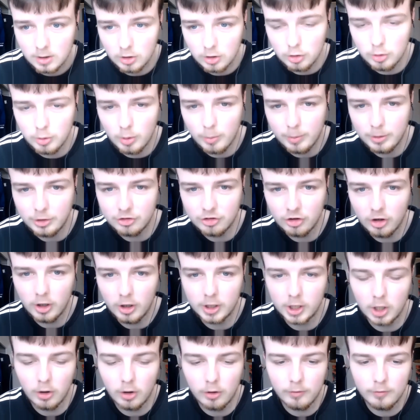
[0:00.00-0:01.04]
who will be
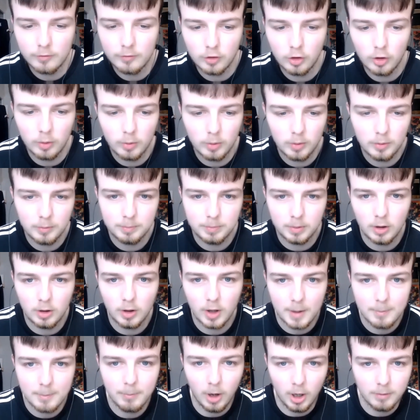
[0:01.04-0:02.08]
starting going forward,
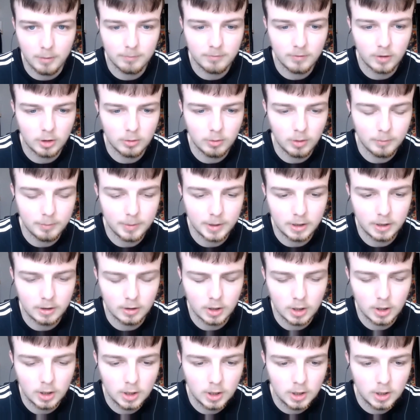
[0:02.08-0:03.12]
but it might very well be
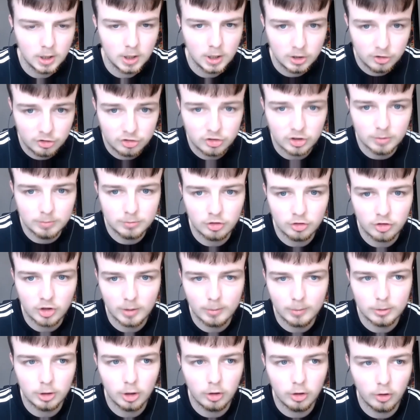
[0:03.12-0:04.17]
that Sims is
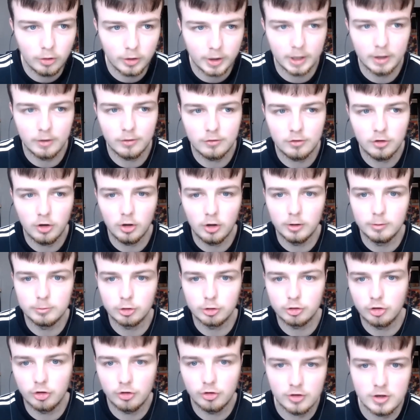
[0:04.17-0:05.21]
given a nod against Tottenham
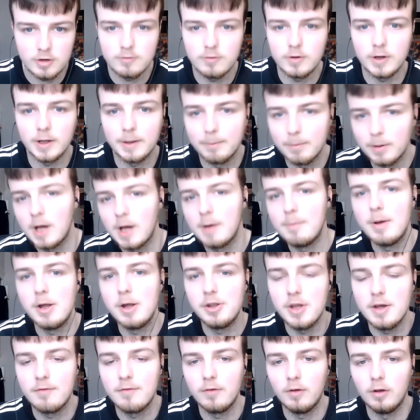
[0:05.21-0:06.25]
just to see if we can play a
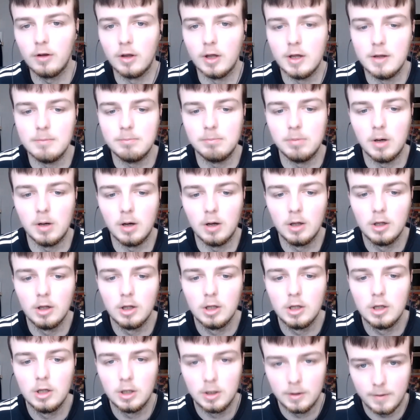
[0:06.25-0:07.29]
bit differently. But
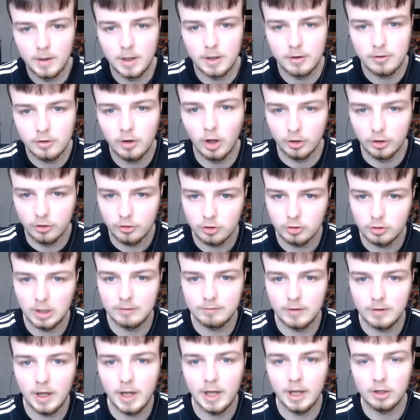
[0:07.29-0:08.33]
it's nice to
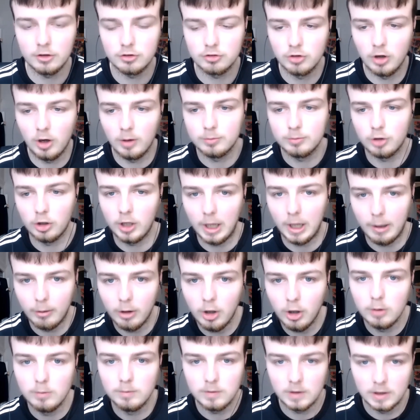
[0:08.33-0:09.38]
have that extra option now,
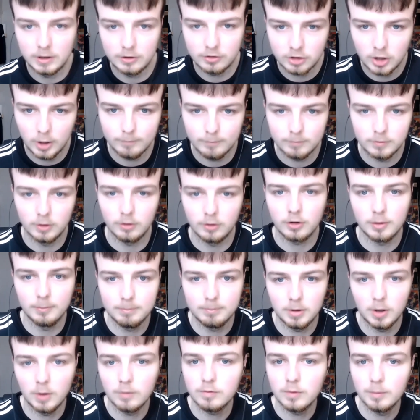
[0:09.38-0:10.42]
and hopefully his confidence can
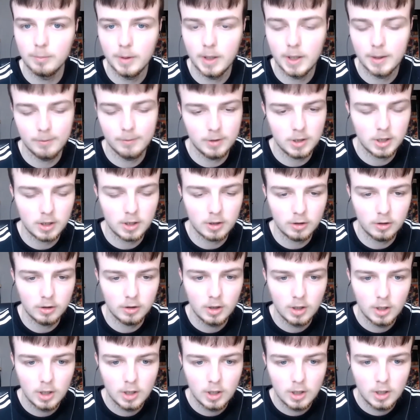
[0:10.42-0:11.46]
build from here and he can
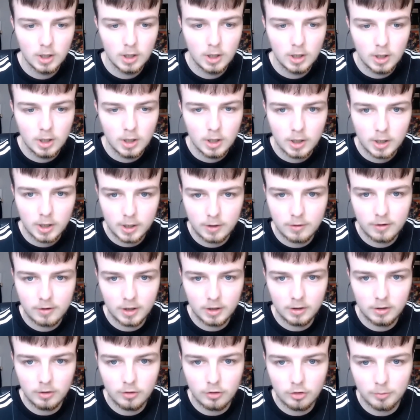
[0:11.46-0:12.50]

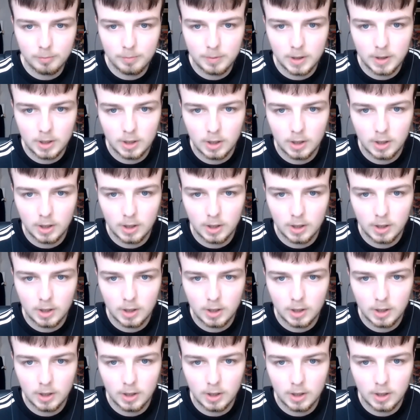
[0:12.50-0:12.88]
continue to be,